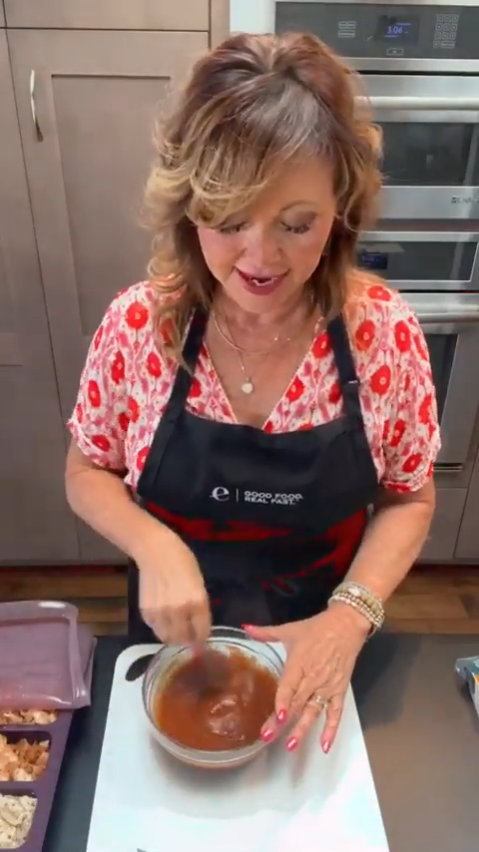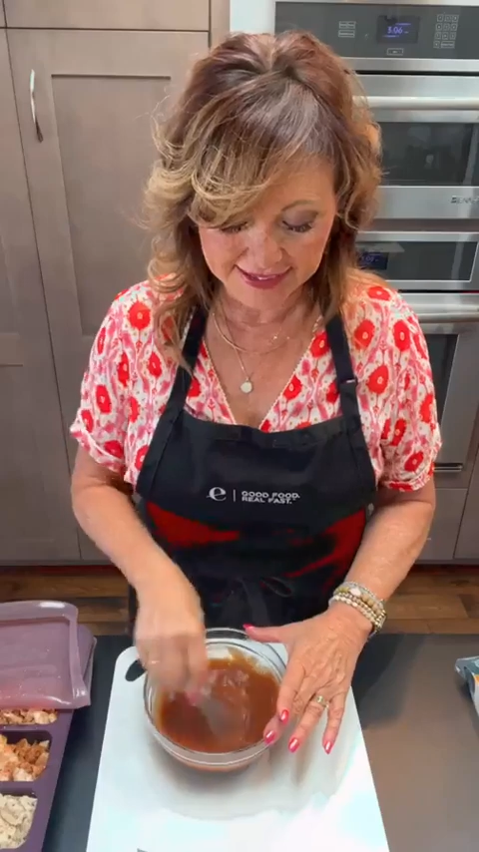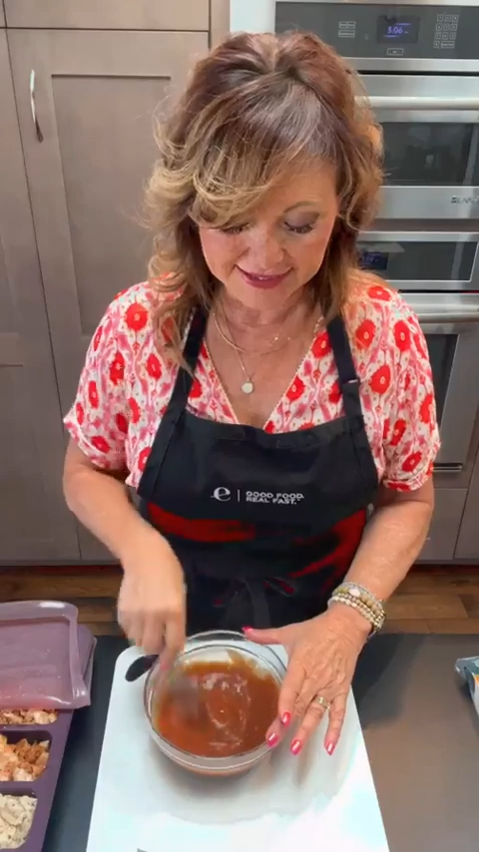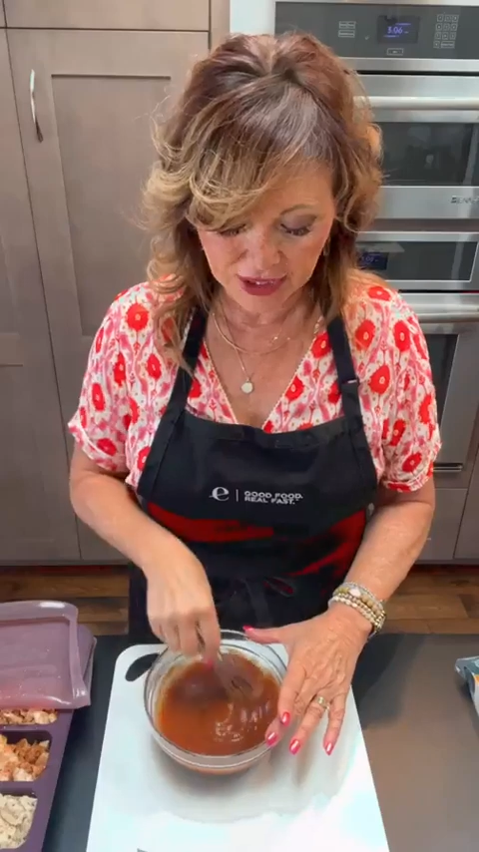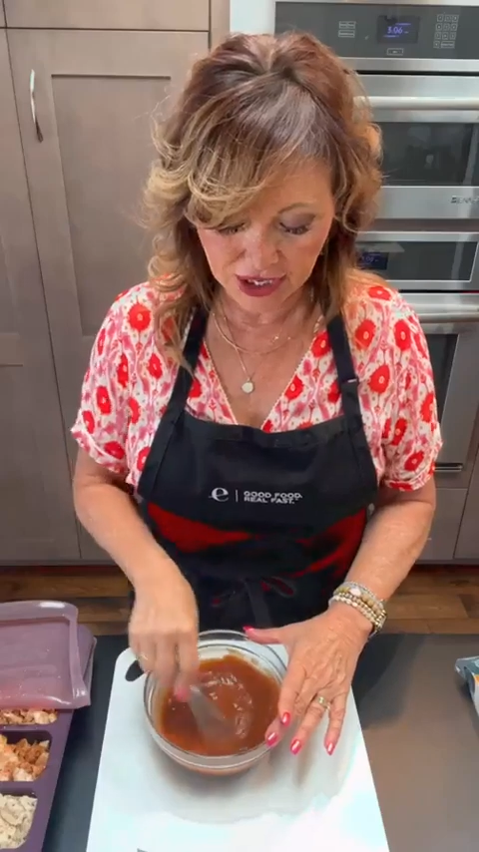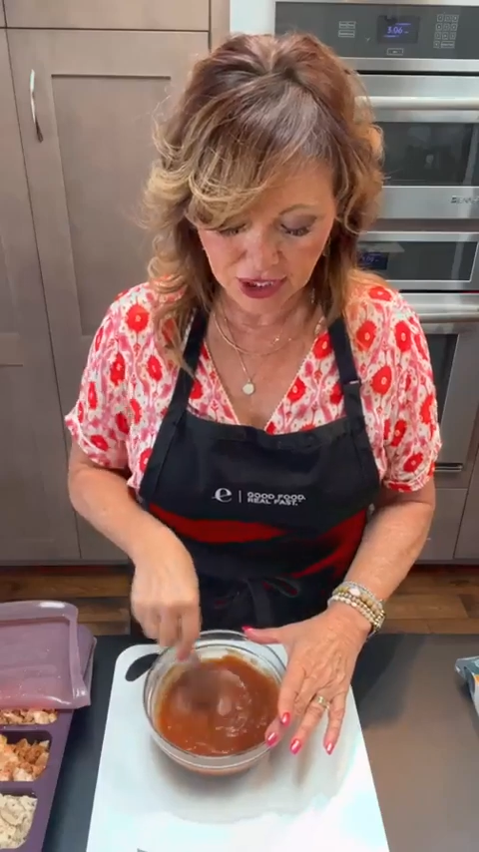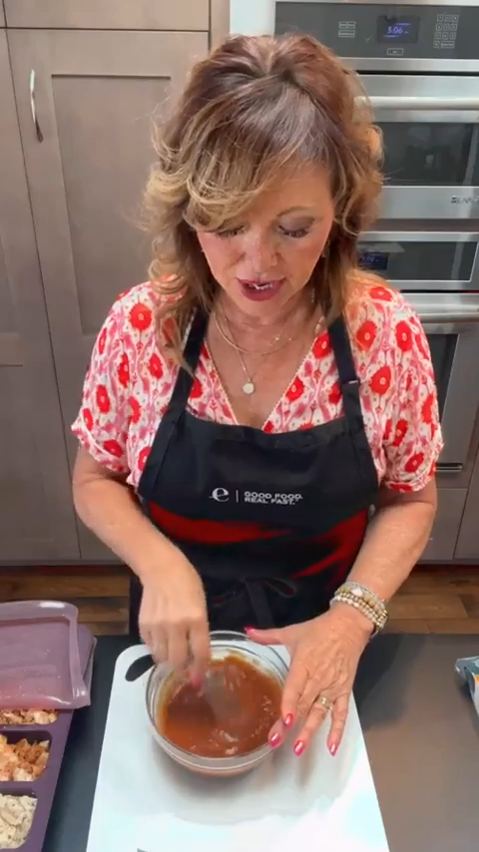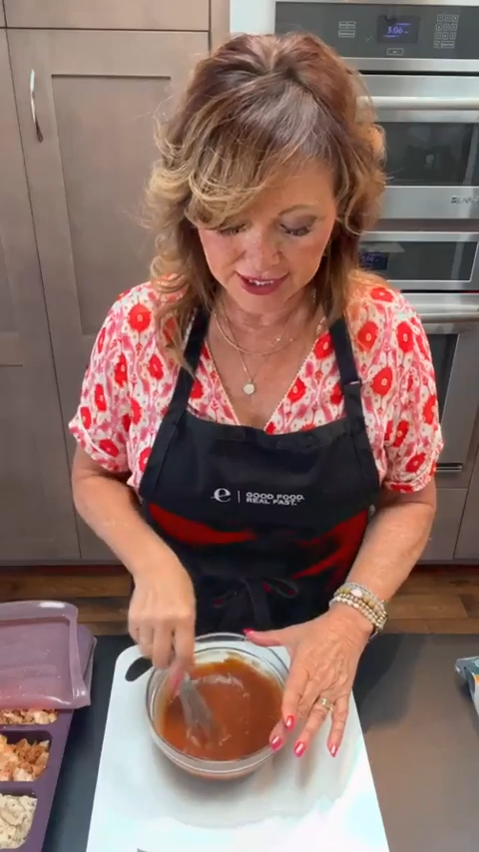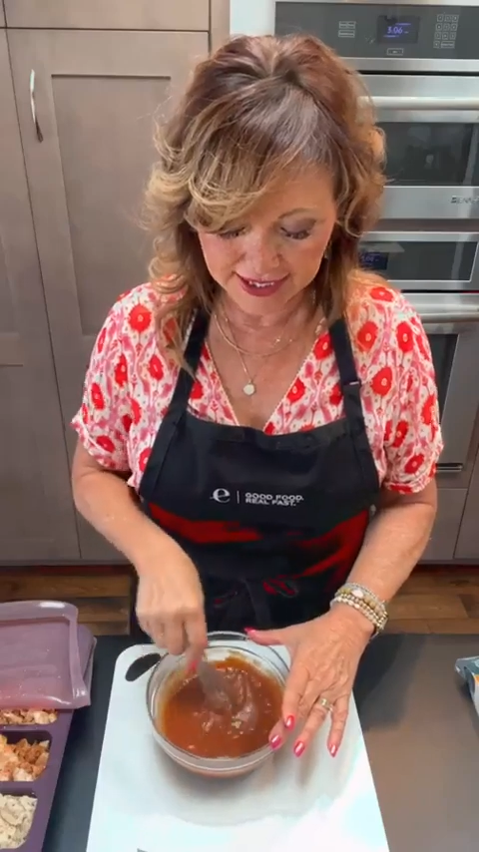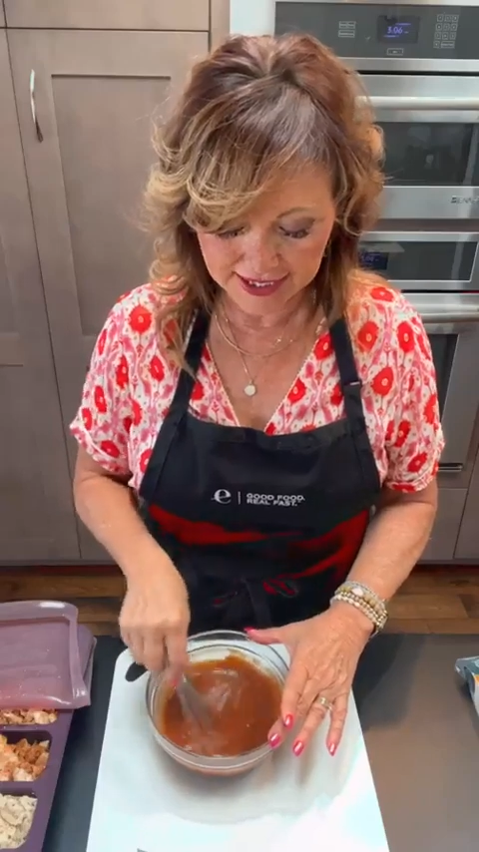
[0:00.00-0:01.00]
and it's got a
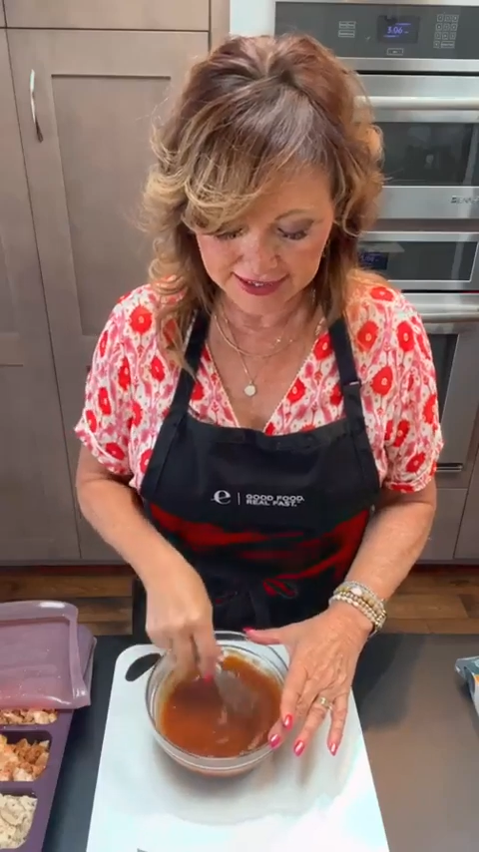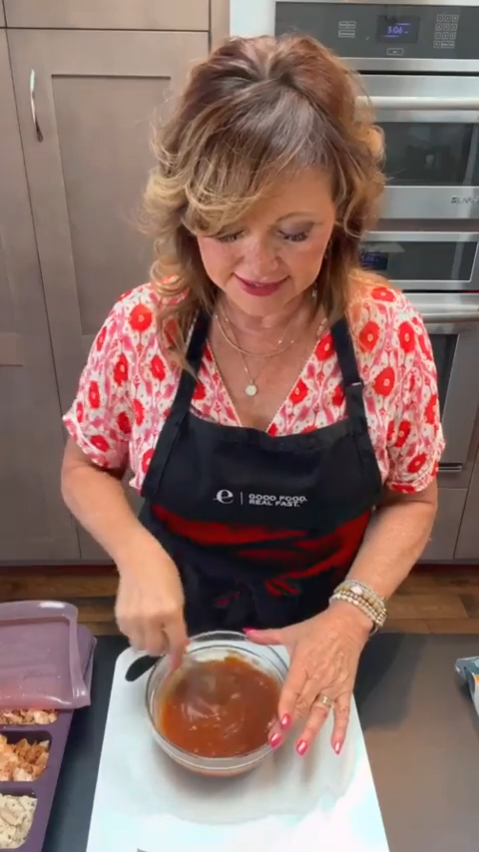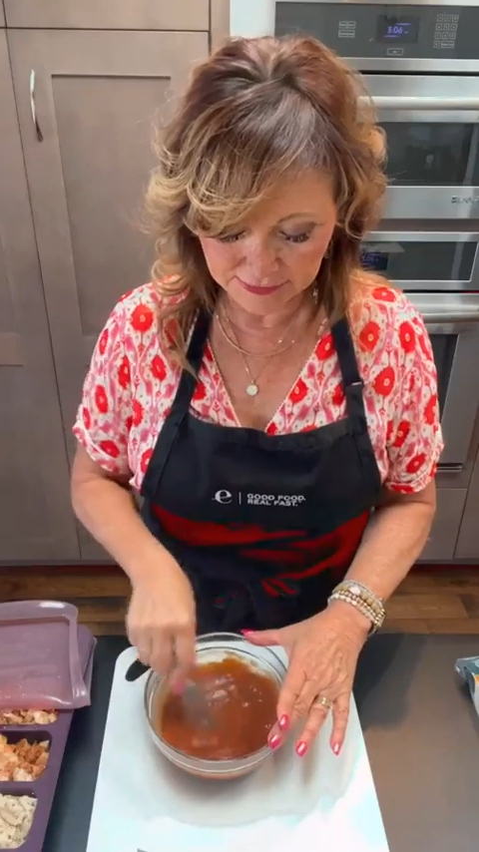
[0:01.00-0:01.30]
lot of heat.